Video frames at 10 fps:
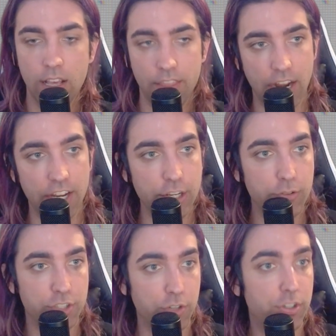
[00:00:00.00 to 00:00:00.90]
that I
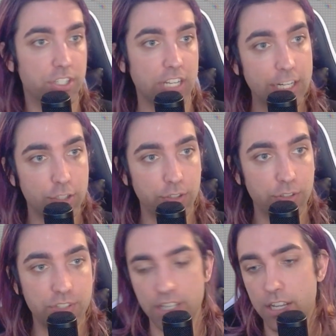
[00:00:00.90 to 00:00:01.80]
used to just
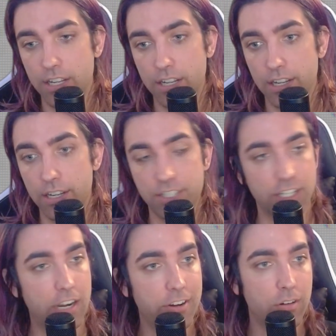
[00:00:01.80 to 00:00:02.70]
introduce the
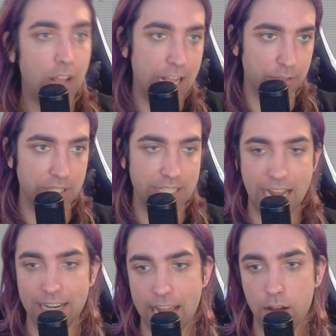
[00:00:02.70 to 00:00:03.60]
scenario as we
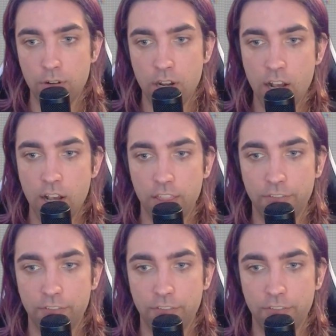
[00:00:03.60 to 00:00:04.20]
sat down. The